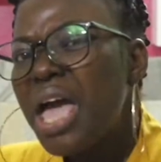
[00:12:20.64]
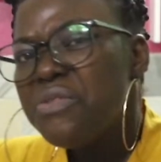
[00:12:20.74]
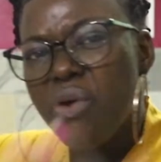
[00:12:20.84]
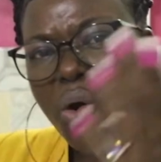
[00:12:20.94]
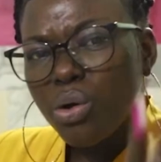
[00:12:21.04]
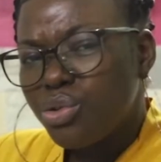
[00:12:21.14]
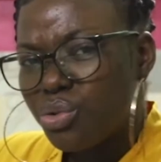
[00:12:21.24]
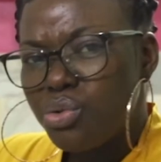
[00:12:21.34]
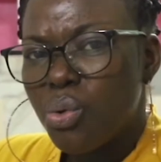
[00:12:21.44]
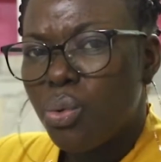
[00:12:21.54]
And for all
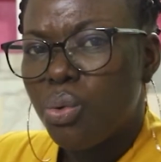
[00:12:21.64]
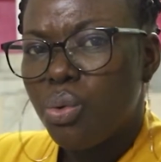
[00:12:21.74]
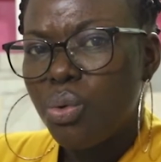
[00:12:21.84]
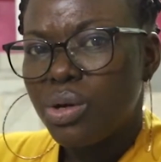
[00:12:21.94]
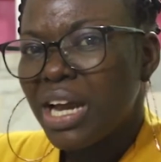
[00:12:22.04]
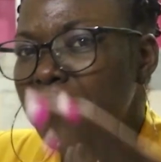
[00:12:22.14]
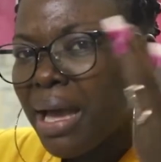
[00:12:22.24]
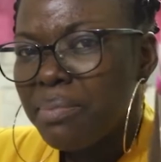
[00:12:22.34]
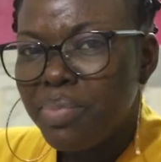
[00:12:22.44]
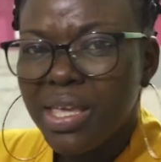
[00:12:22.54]
you know, that
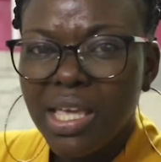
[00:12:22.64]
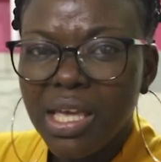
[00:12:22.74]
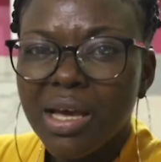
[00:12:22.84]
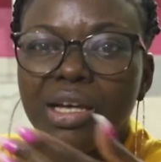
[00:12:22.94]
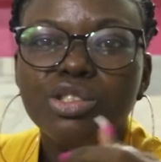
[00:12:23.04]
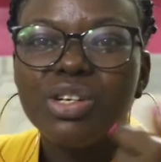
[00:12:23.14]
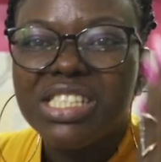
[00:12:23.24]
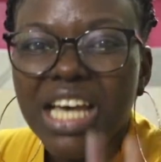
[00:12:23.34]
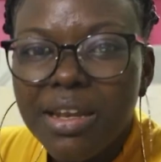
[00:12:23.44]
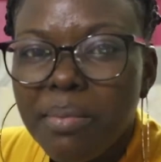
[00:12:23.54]
might be your
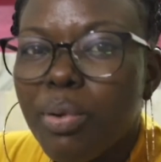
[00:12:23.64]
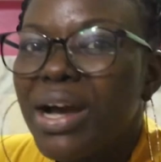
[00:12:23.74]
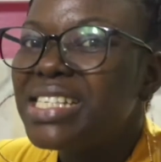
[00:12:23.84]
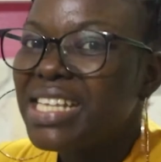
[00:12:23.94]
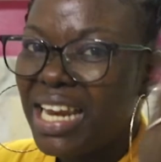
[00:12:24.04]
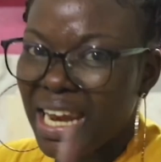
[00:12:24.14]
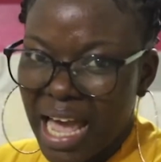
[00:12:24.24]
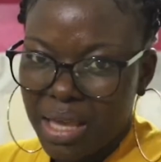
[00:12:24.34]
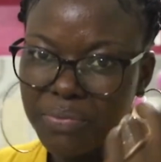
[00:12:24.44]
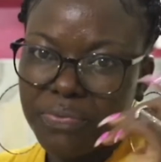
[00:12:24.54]
turning point in
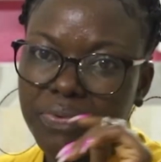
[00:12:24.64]
life.